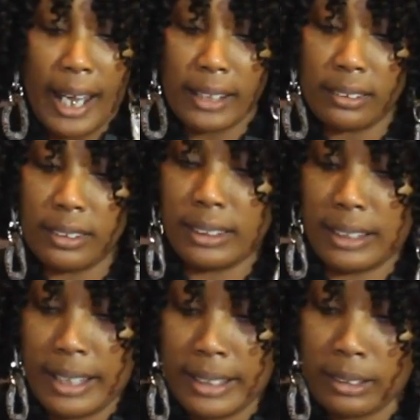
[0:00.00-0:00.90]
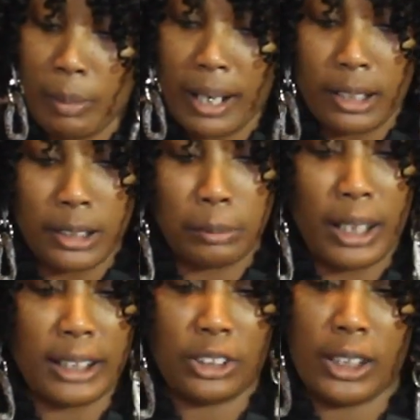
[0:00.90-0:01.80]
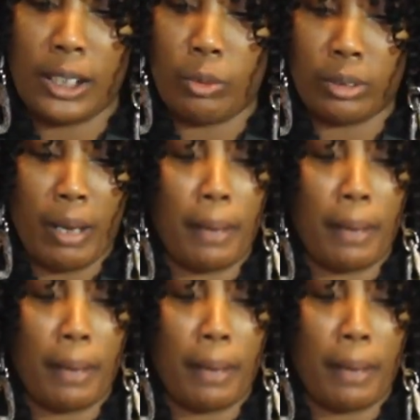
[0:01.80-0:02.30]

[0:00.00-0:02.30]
Angela says, my husband has cheated with